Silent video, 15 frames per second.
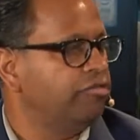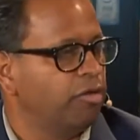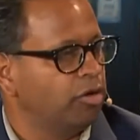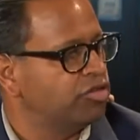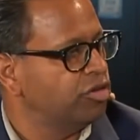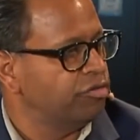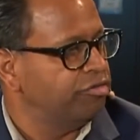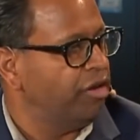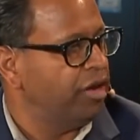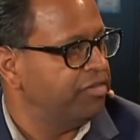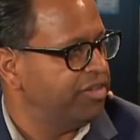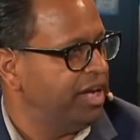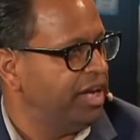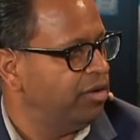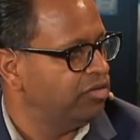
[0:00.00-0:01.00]
the Fortune
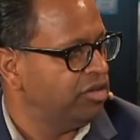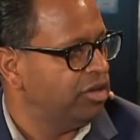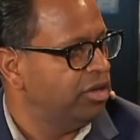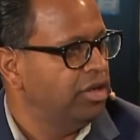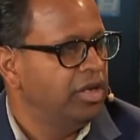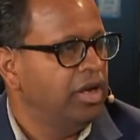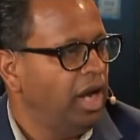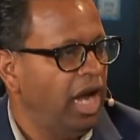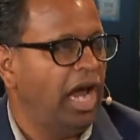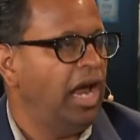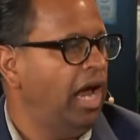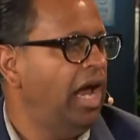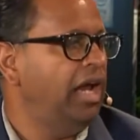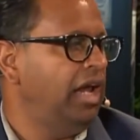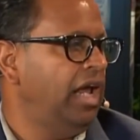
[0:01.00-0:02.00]
5,000. Right.
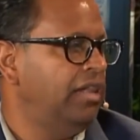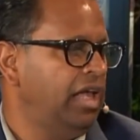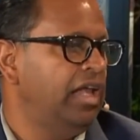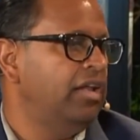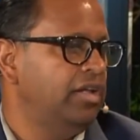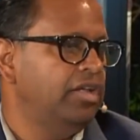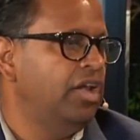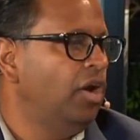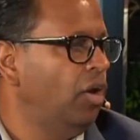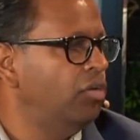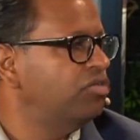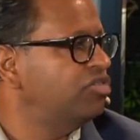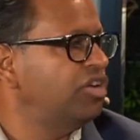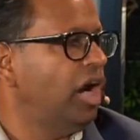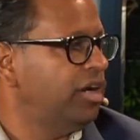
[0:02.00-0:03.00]
And, and, then you
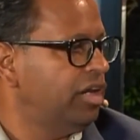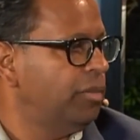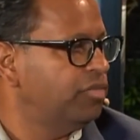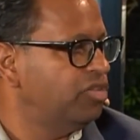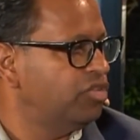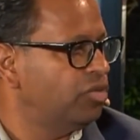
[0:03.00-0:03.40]
know startups